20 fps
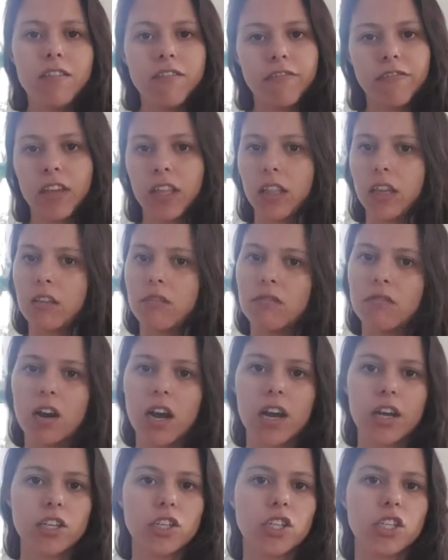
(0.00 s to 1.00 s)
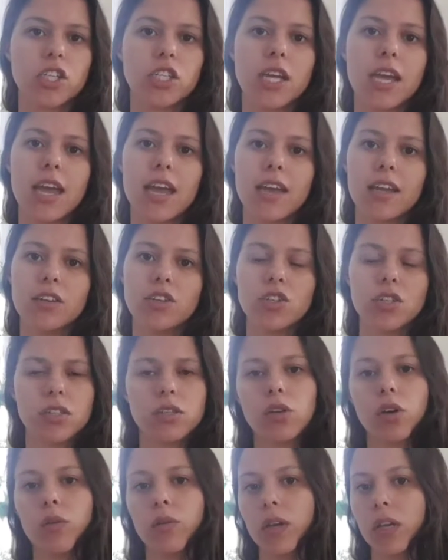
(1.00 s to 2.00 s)
feeling rushed and just
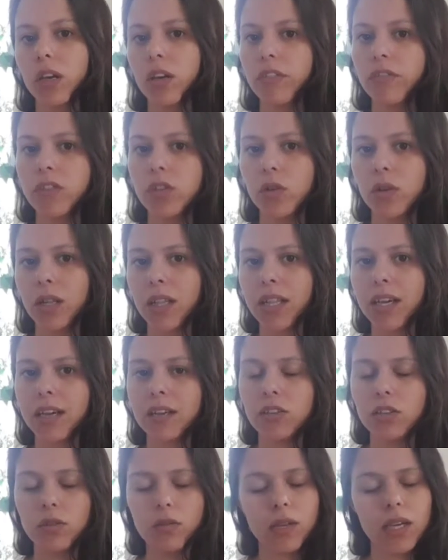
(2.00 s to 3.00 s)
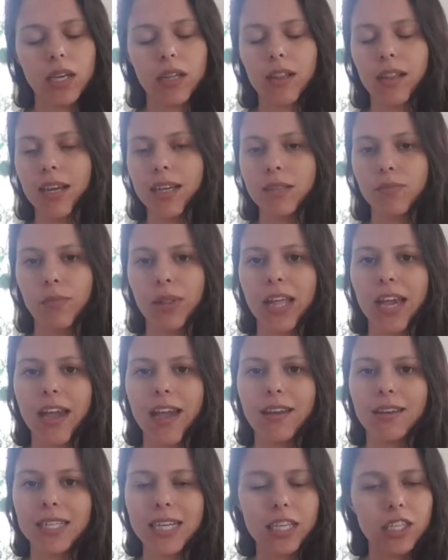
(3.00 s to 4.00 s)
going off to doing a class
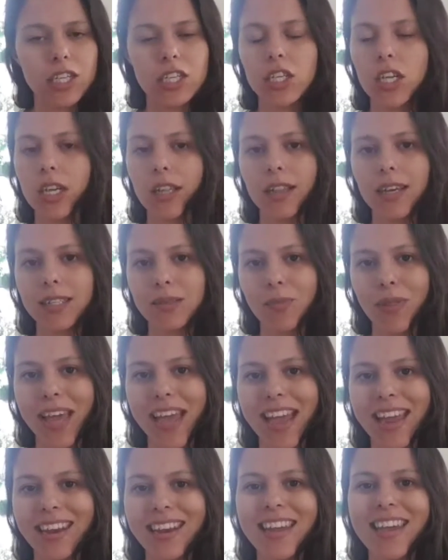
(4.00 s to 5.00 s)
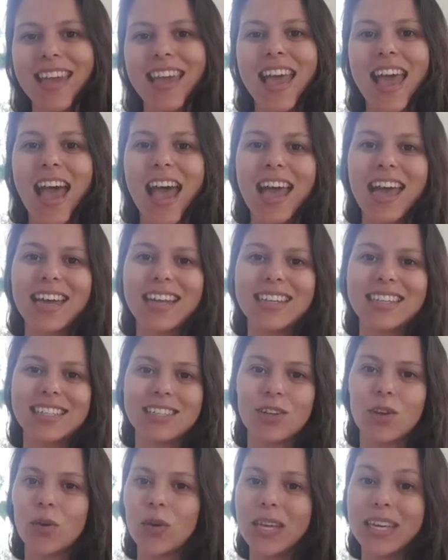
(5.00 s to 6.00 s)
plan, teaching to your class plan, and
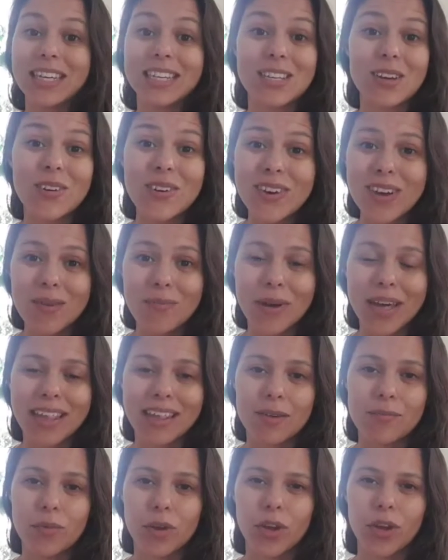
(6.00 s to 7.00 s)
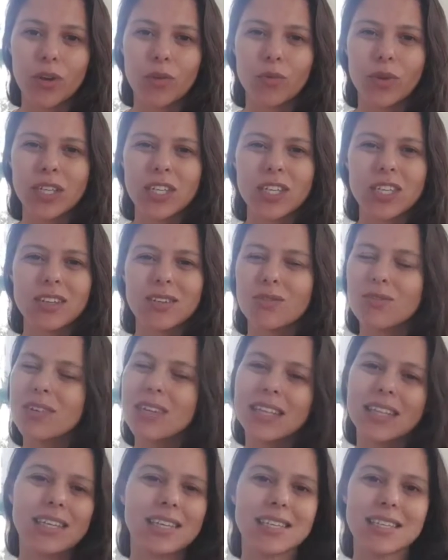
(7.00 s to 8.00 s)
going into autopilot mode, which
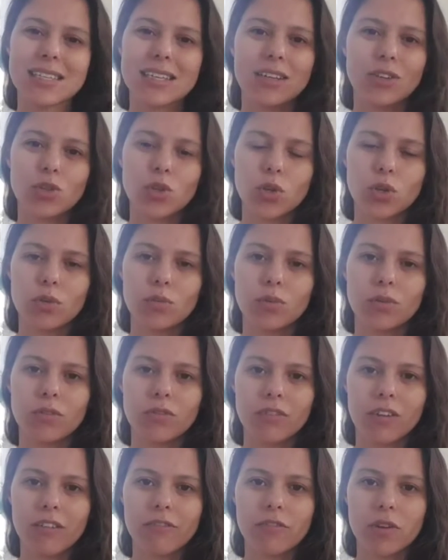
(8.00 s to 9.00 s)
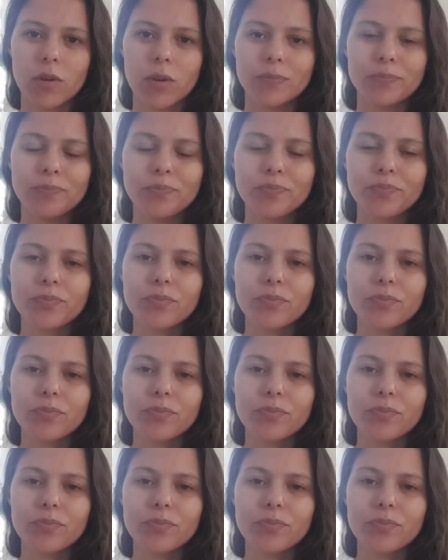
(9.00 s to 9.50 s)
really isn't enjoyable for everyone.